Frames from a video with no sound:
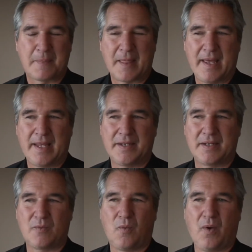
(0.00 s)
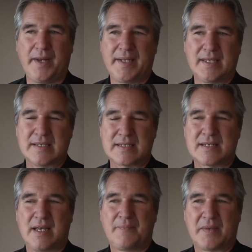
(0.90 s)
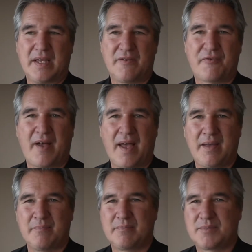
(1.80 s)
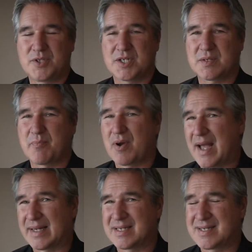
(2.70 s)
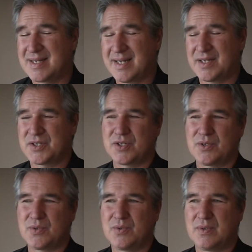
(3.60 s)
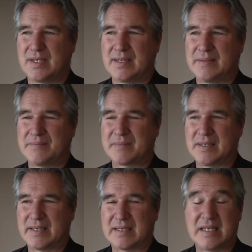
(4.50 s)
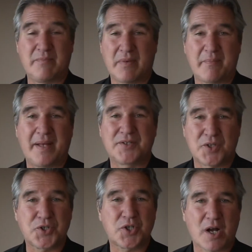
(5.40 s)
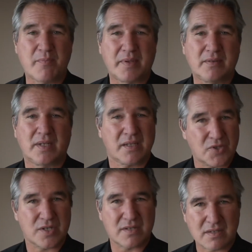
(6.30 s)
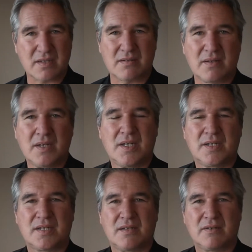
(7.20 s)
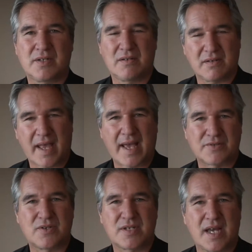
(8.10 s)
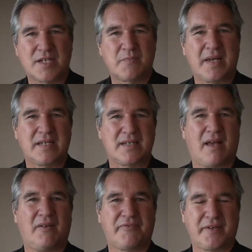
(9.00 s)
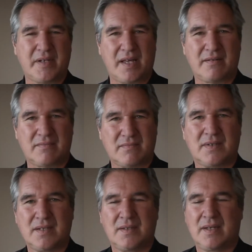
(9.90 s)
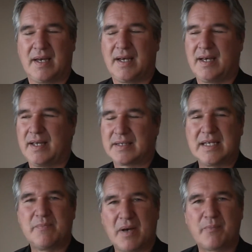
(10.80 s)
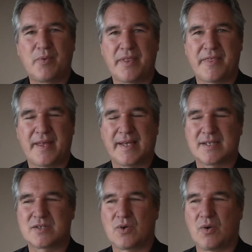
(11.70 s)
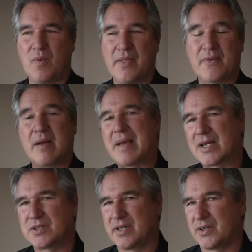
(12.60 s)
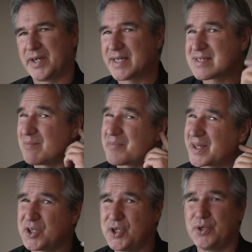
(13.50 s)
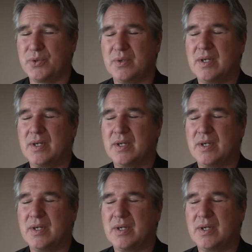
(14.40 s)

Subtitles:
And one is, if I'm just practicing to like keep my pencil sharp, like just to to exercise myself and keep up with things, or whether I'm actually learning something new.